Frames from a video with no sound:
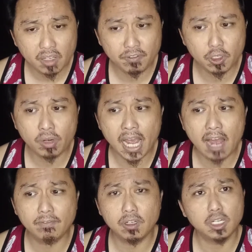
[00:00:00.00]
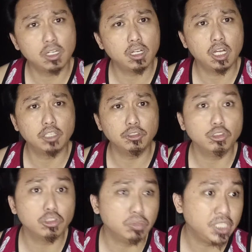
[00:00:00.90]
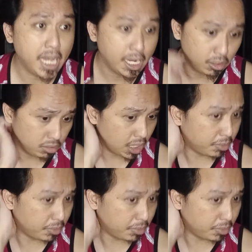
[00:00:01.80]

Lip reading: YouTube channel.